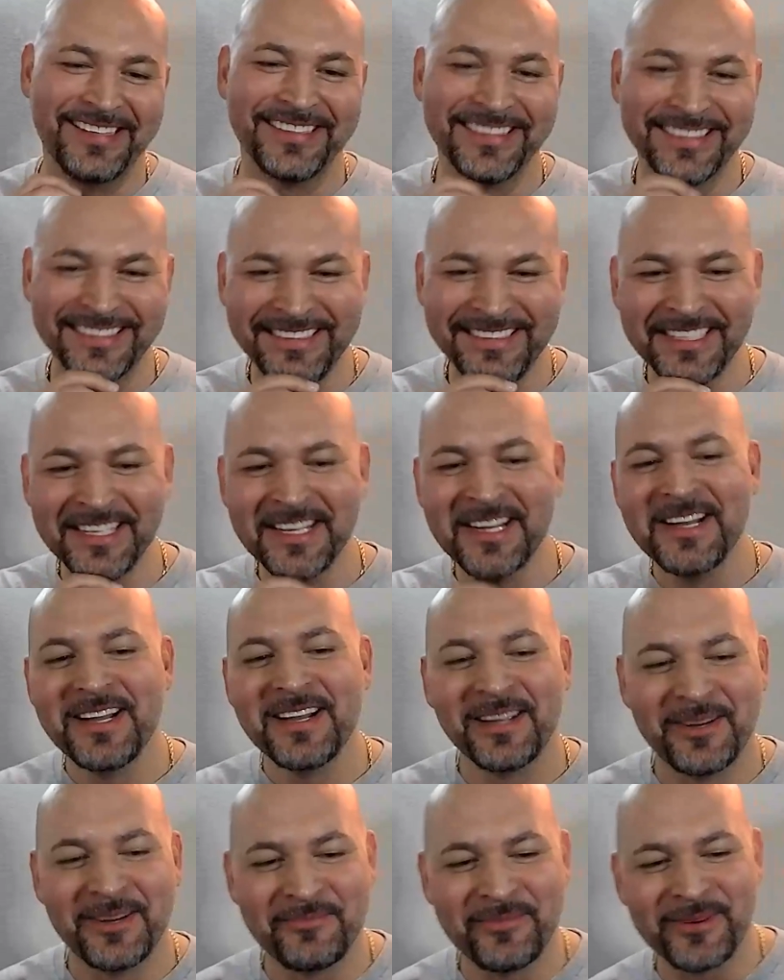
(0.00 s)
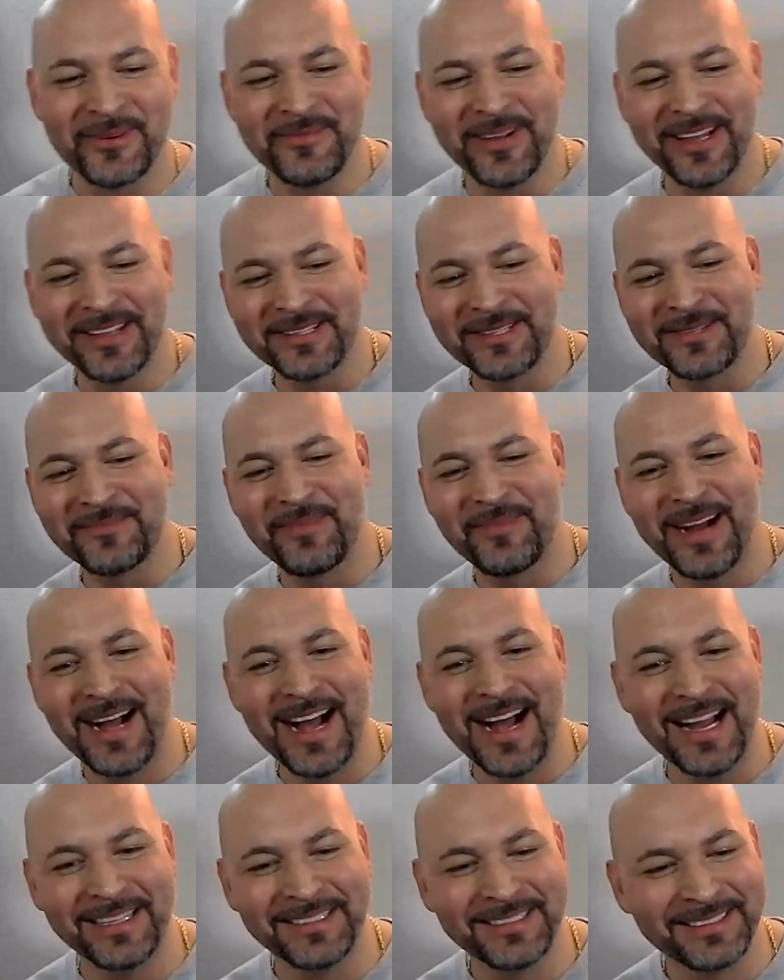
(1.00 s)
Yeah, I teed that up. How about
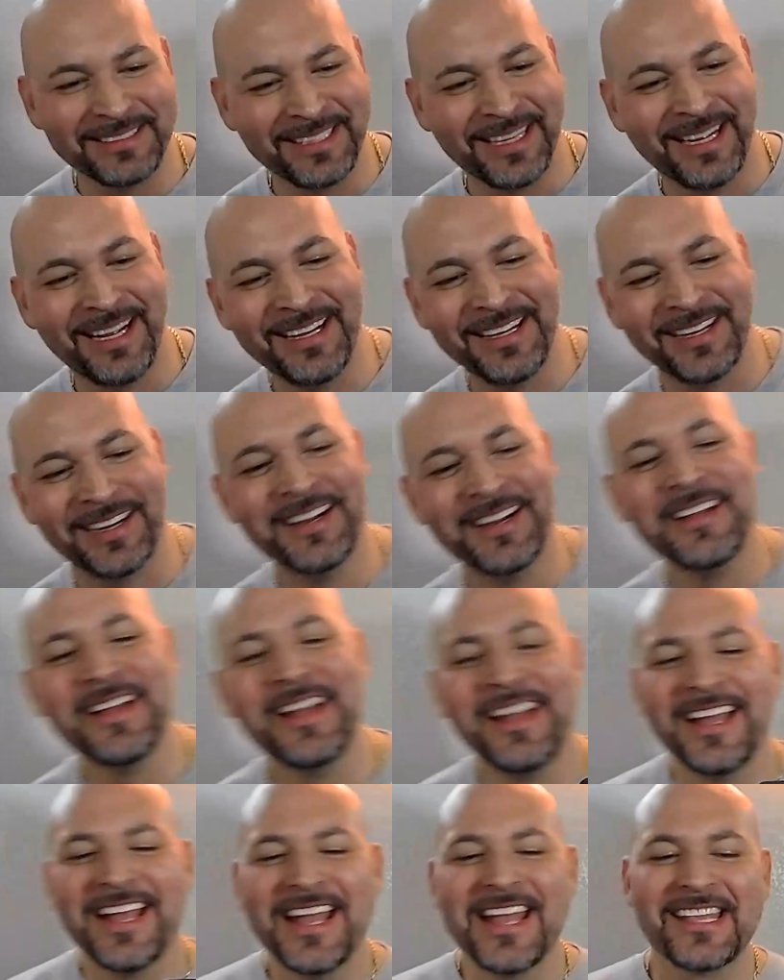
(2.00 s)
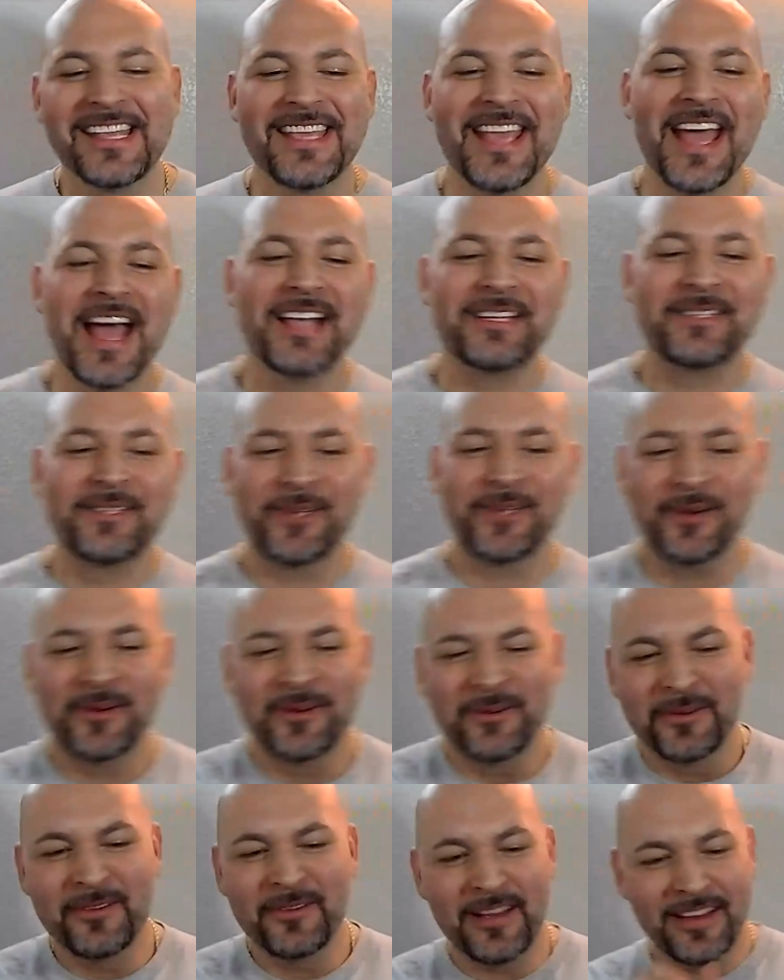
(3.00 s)
that? Yeah. Yeah.
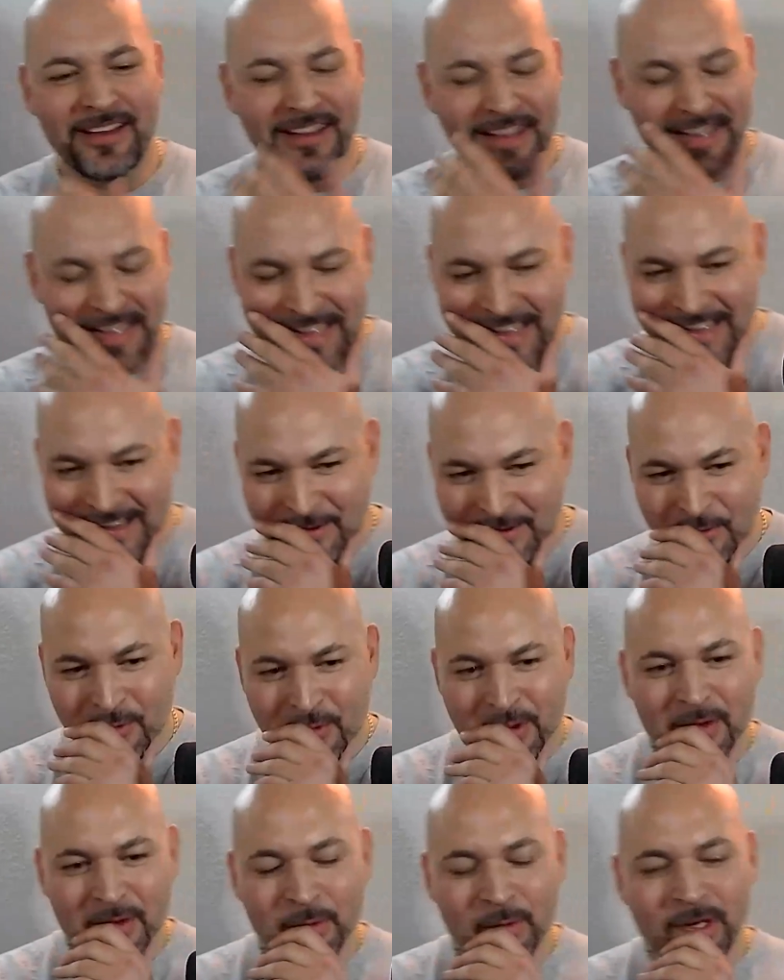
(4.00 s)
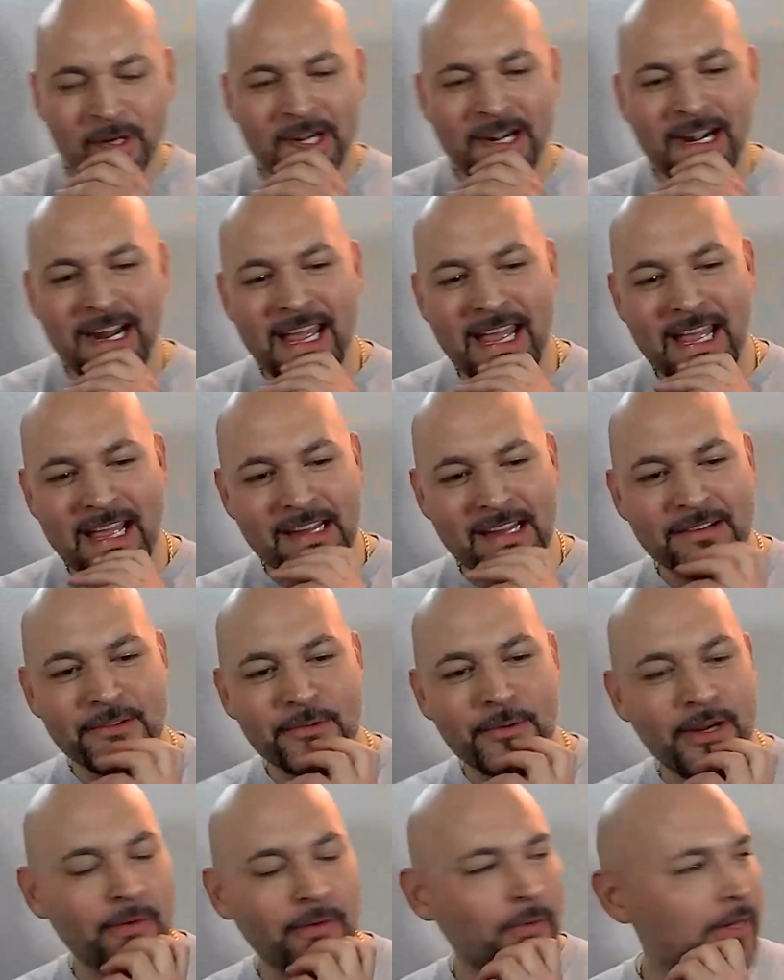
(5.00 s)
So where
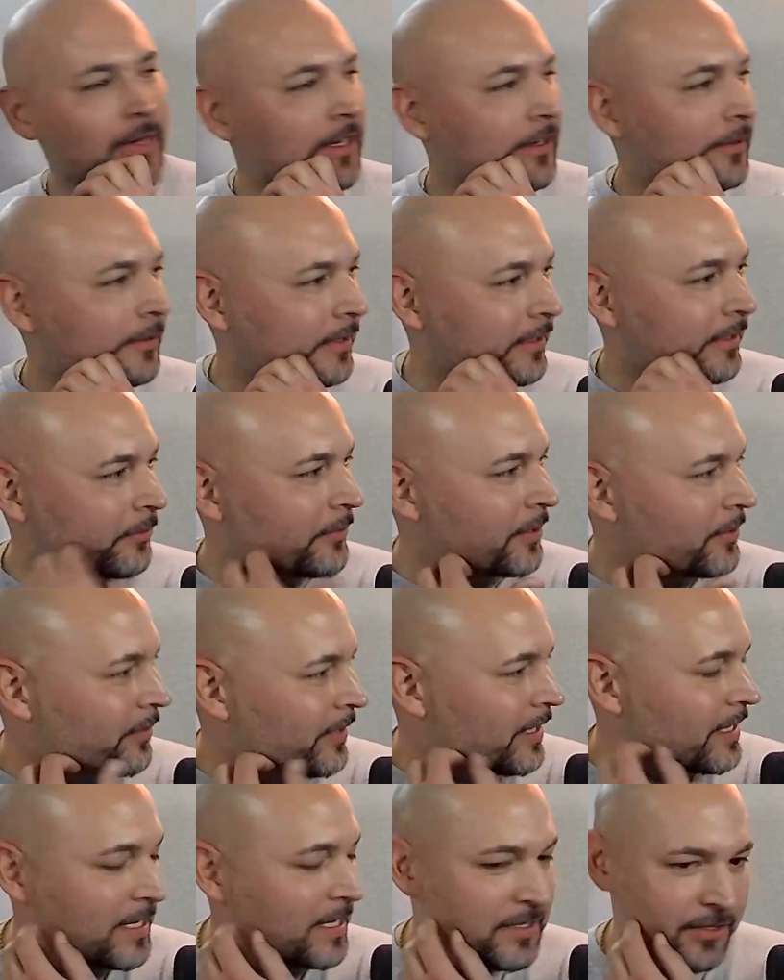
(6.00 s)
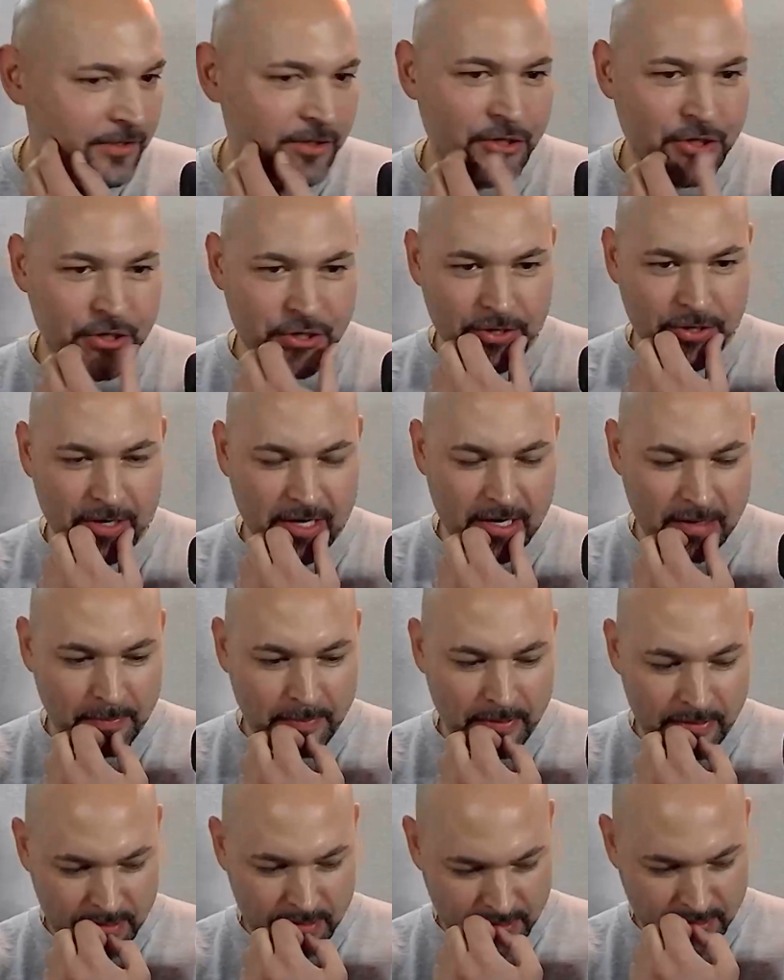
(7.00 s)
were we? We were in Eastern
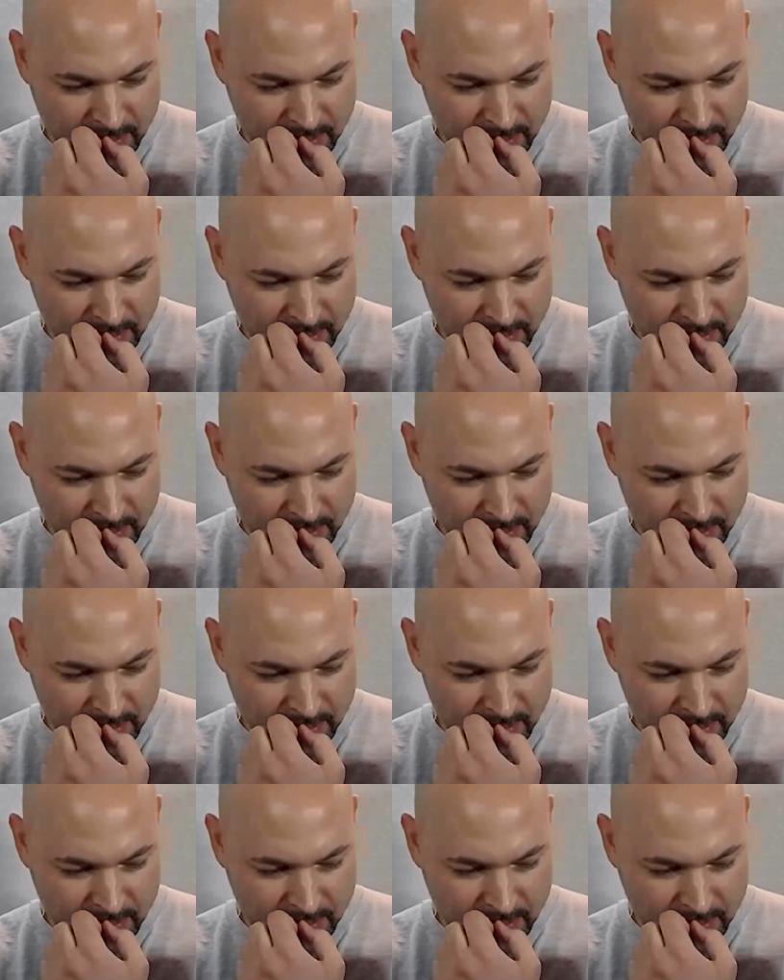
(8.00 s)
Europe.